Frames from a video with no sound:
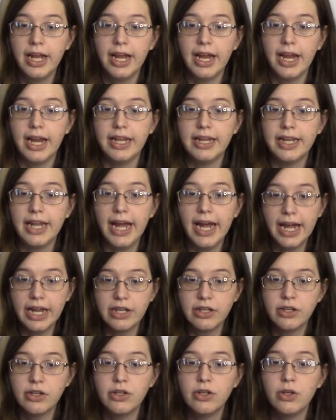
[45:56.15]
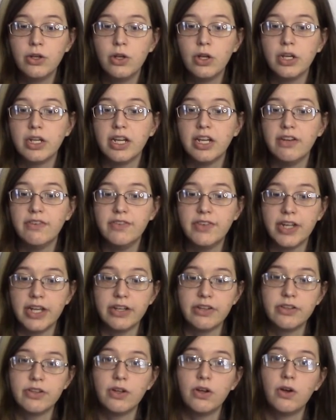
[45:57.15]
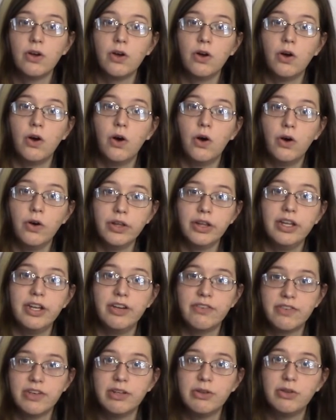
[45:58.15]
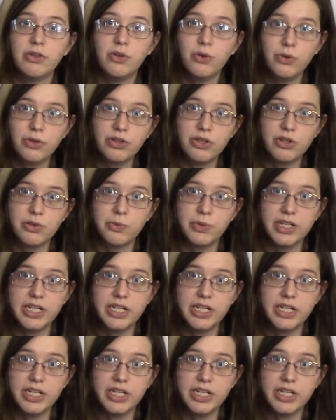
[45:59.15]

and that gives us all the different sources we